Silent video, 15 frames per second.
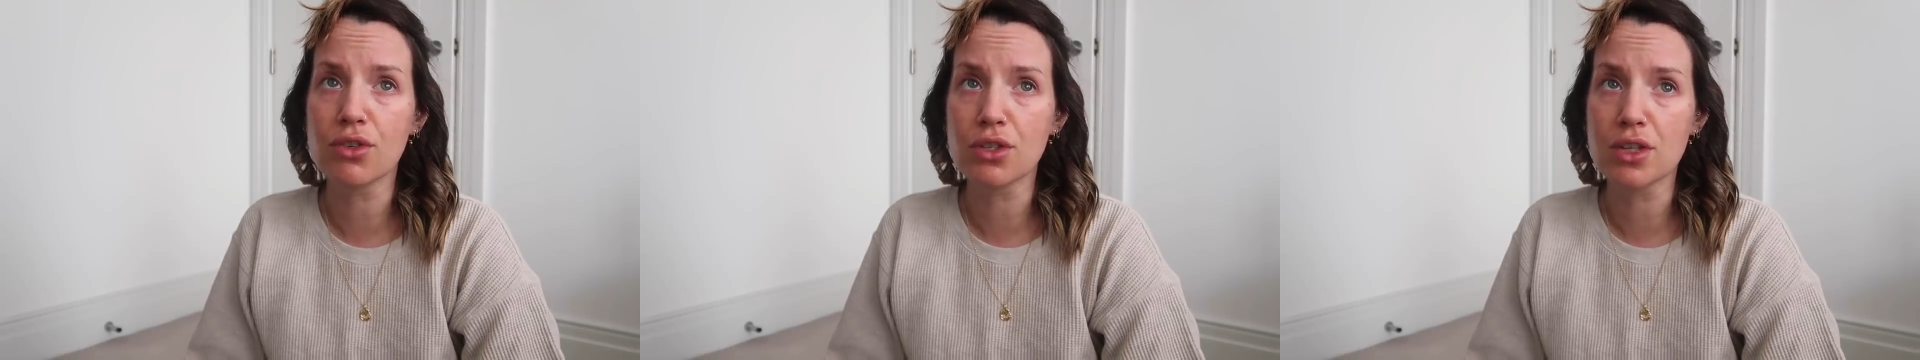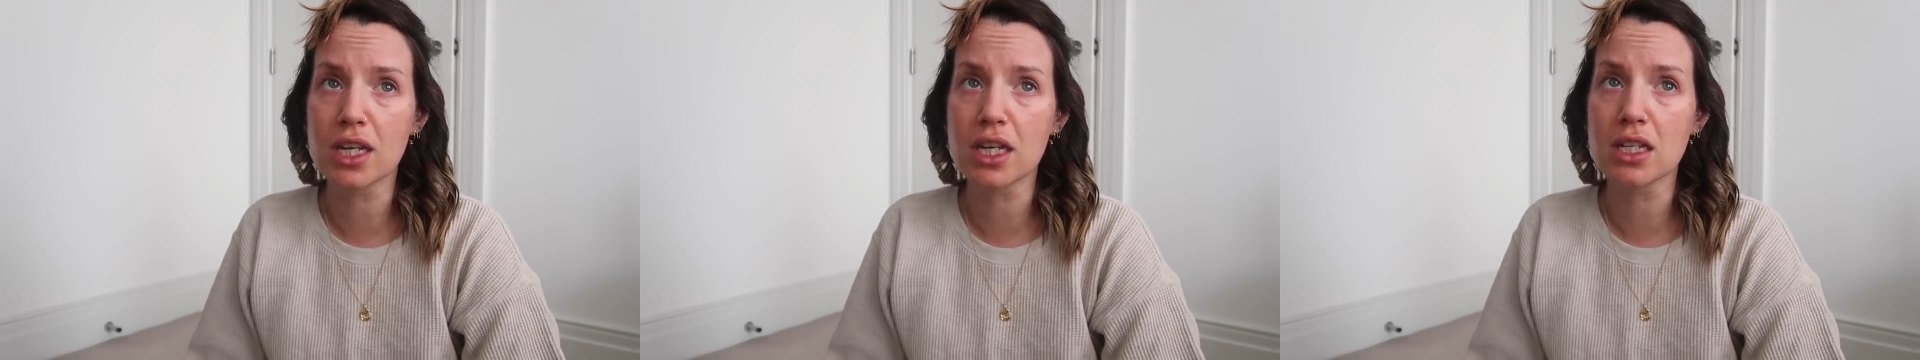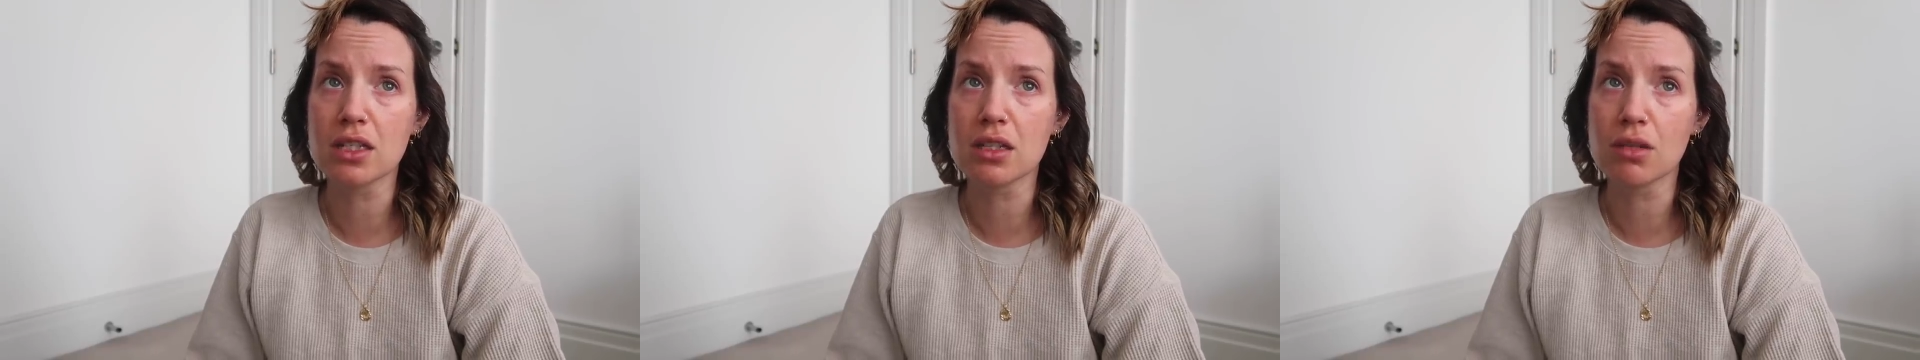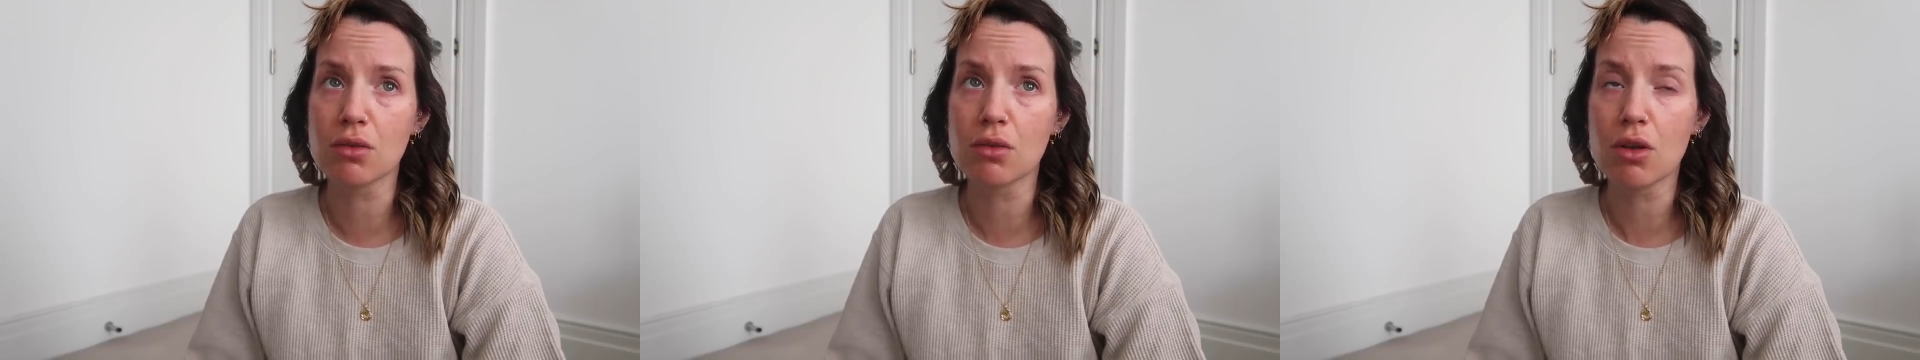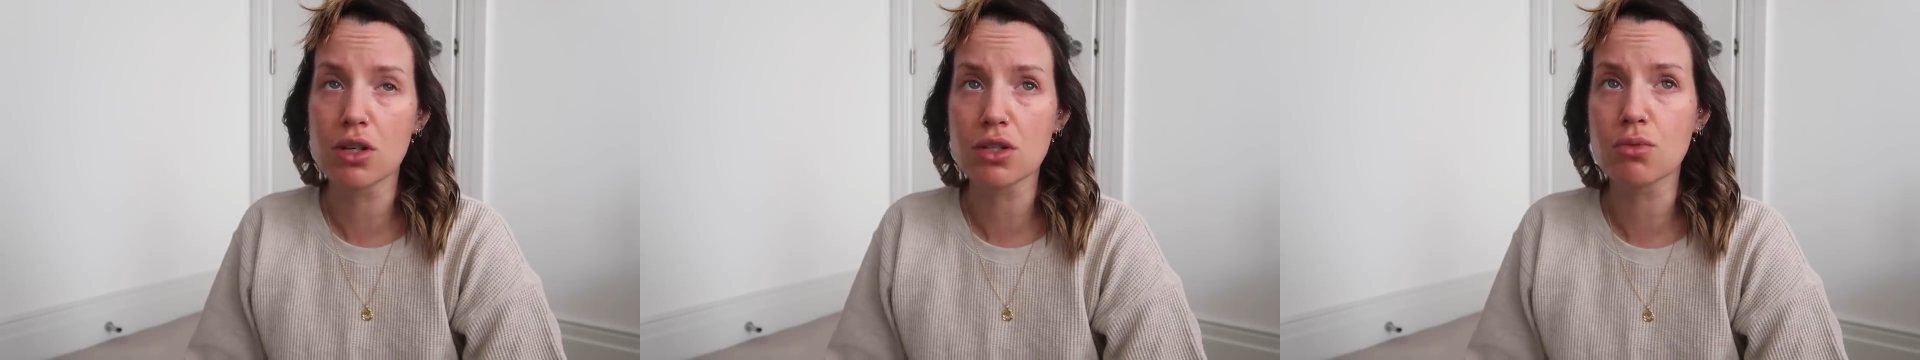few days
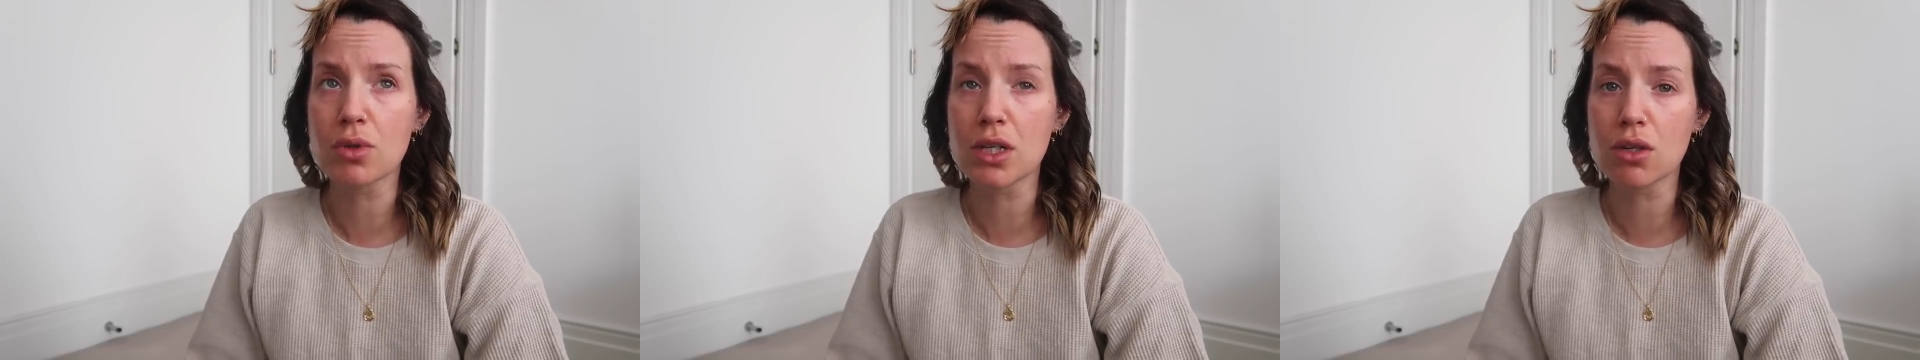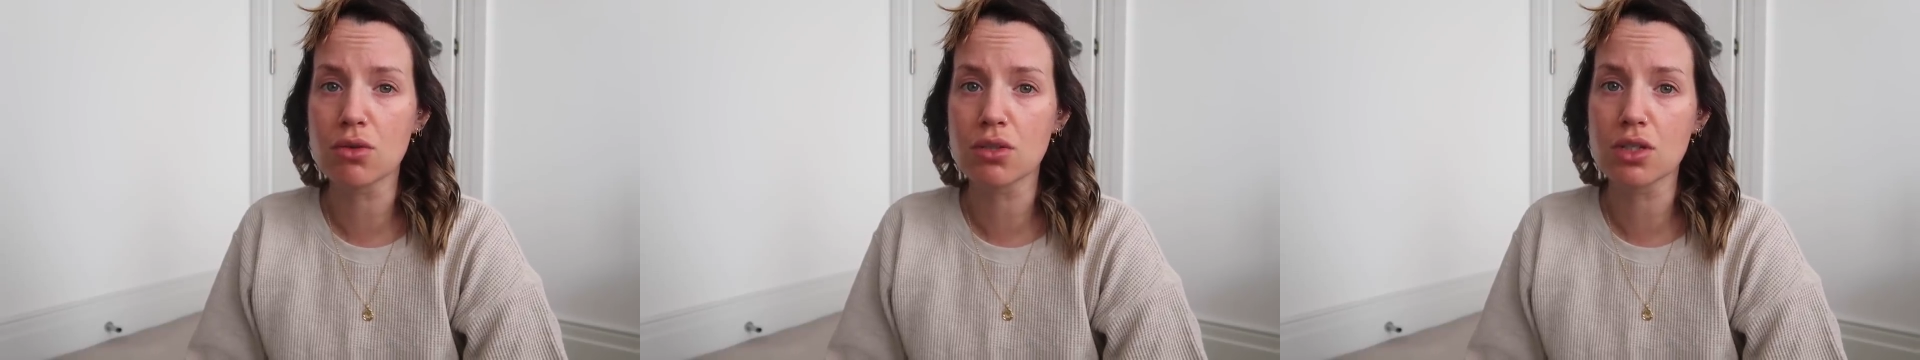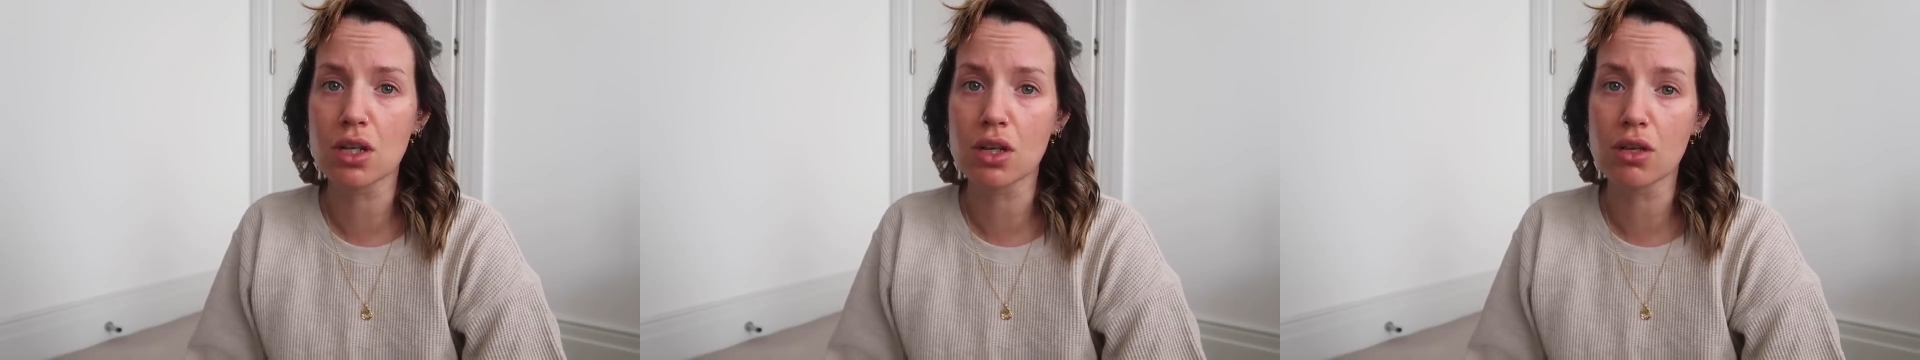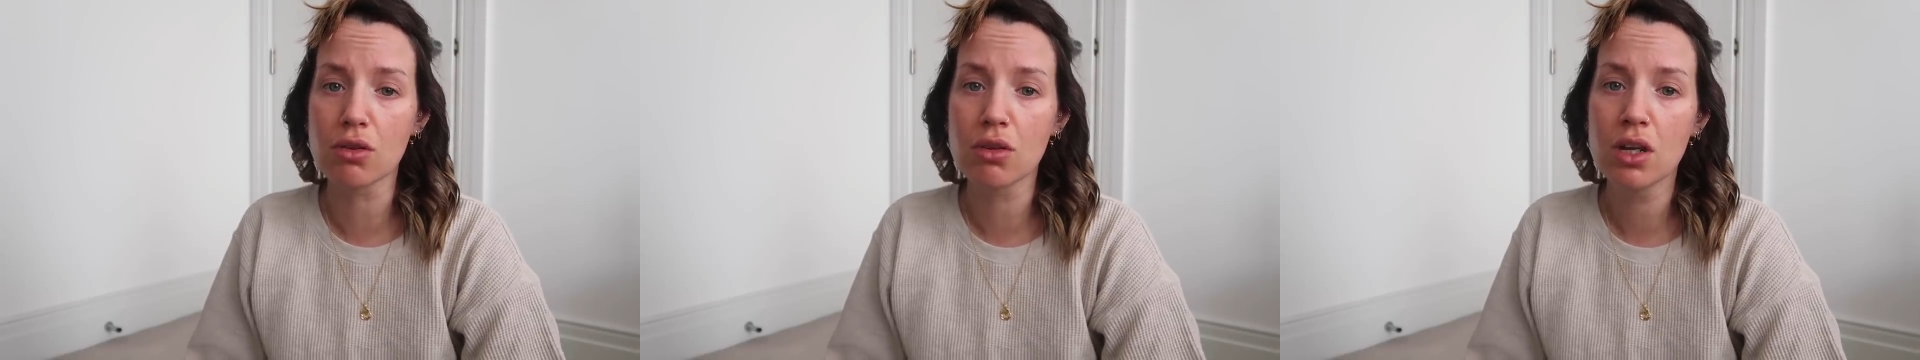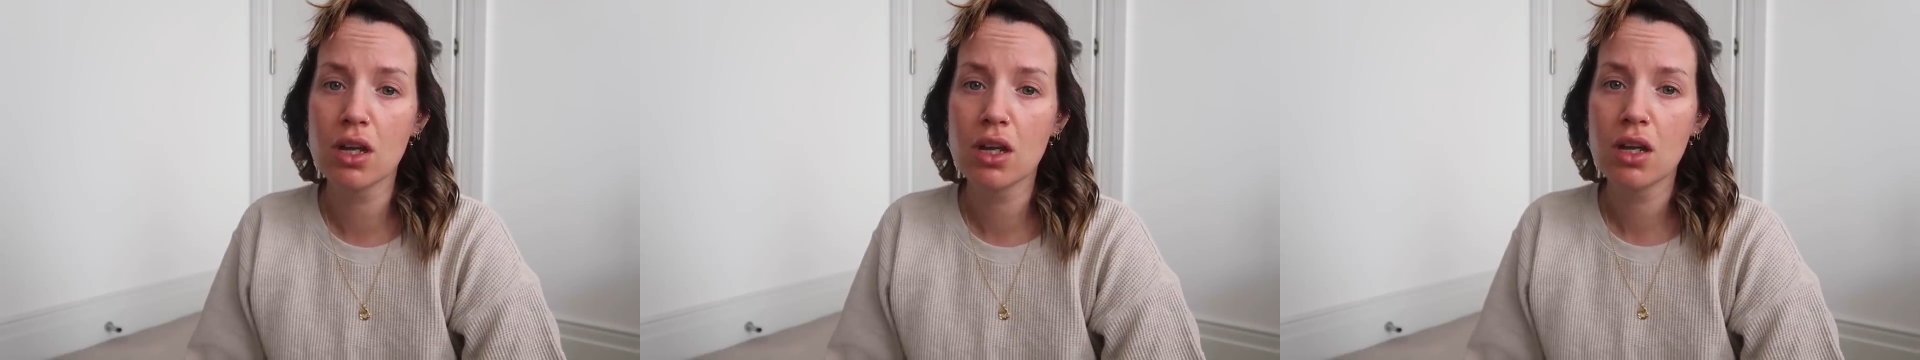and last week or so,